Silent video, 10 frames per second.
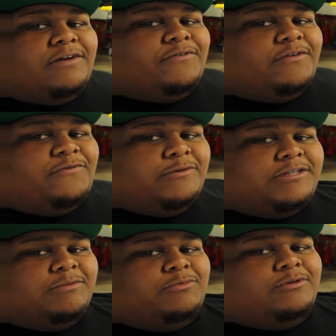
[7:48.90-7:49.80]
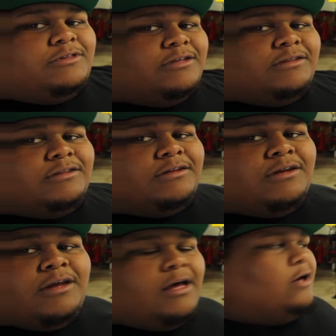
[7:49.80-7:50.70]
They're for the Funsen booth.
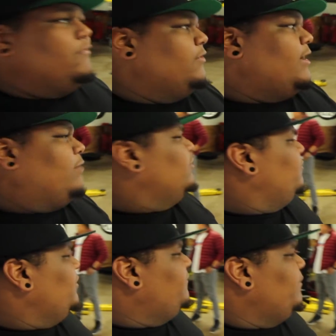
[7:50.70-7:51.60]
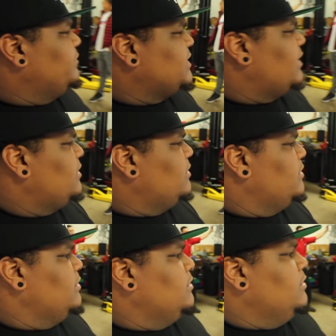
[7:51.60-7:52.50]
Over at what event was that?
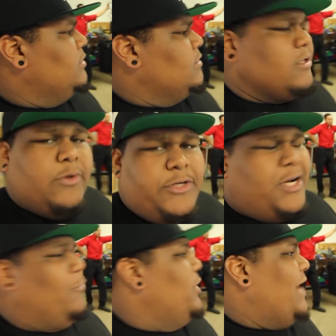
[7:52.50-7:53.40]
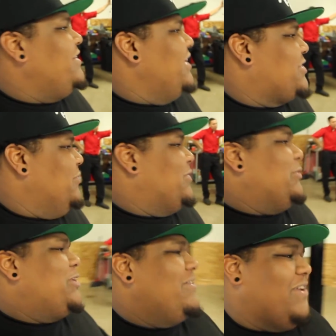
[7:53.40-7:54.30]
The toy drive. Well, I did like so many
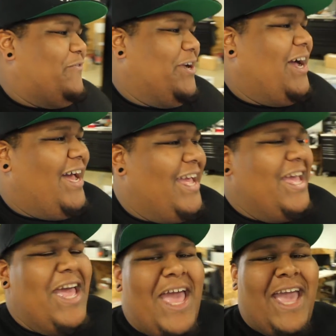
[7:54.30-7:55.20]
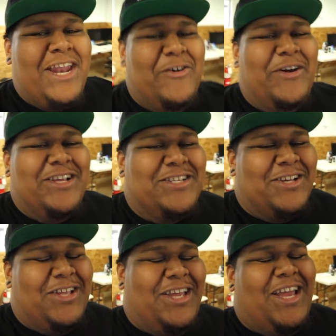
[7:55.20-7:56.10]
toy drives, I forgot. Anyways,
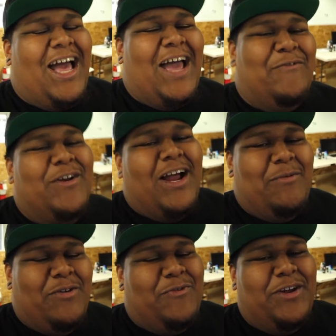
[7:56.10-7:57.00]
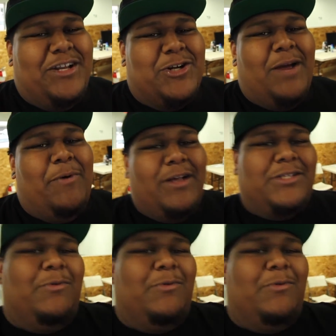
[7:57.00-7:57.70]
so like I forgot my freaking tripod.